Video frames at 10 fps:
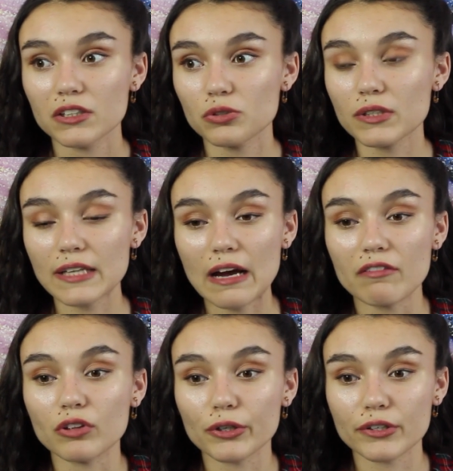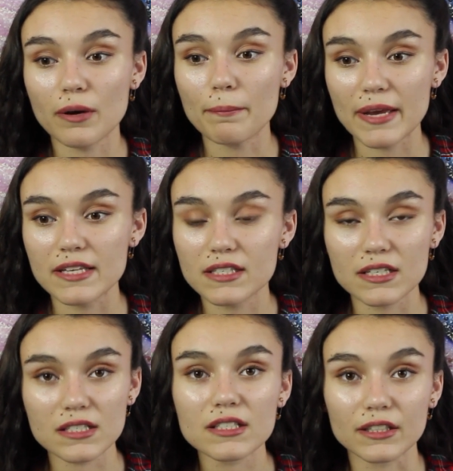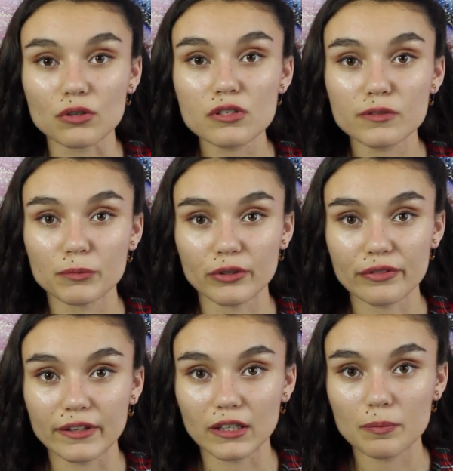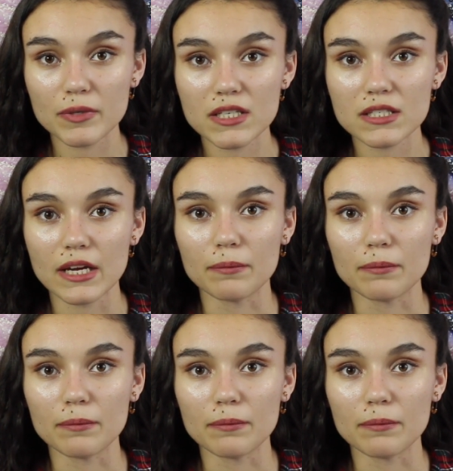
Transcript: You could have learned amazing skills from your therapist